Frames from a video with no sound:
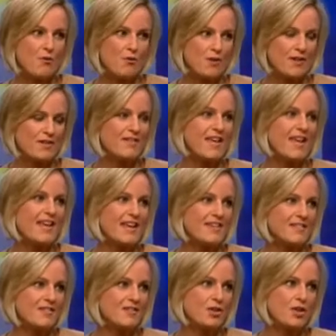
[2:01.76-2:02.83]
for this. They, in
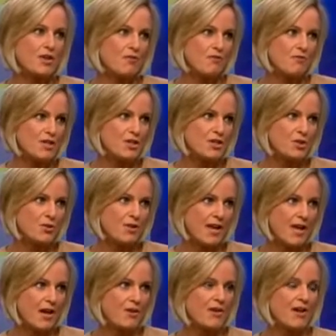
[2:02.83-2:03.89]
essence, are going to freeze your
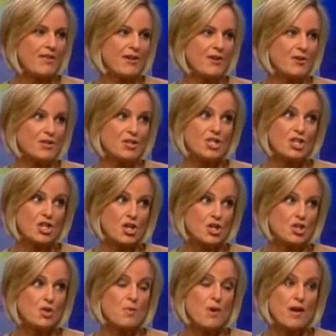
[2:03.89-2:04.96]
account, and they're going to
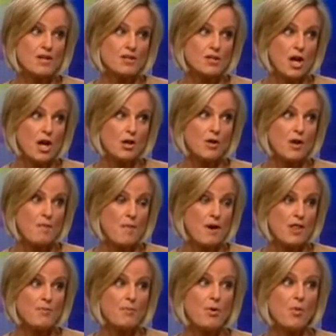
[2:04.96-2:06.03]
charge you about $1 a
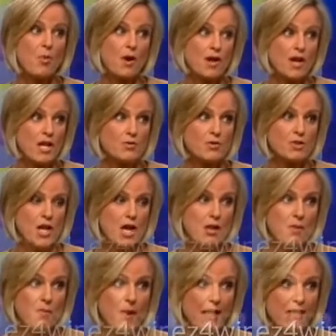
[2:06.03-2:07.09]
month per
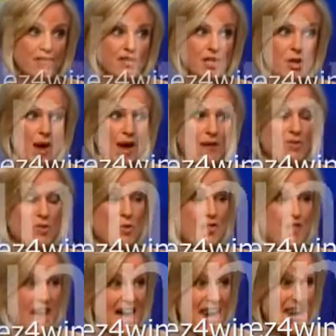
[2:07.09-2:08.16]
$100 balance that you have. So
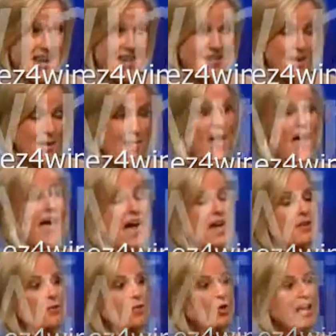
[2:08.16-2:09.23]
that adds up,
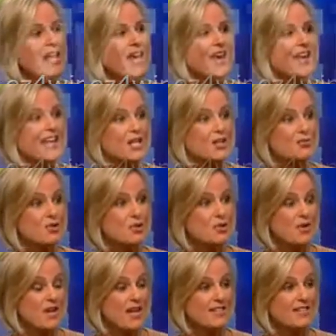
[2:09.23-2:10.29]
and you're looking at interest
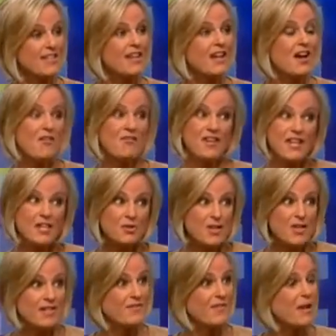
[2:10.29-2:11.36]
rates of an
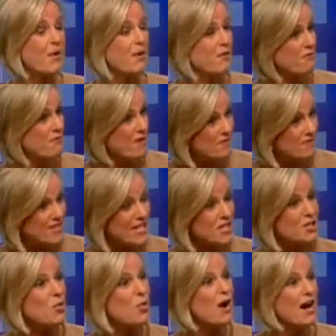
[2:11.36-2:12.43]
increase of anywhere from 50
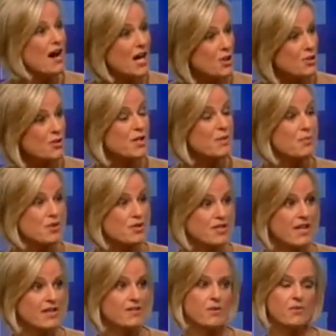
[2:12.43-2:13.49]
to
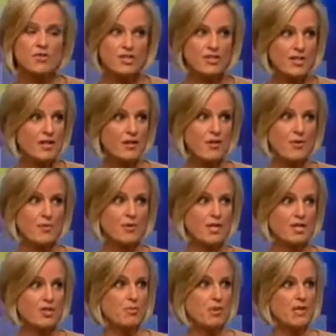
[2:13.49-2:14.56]
100%. So just say no to the
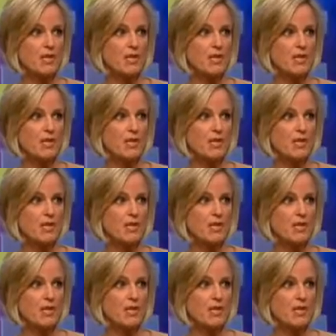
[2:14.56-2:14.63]
protection plan.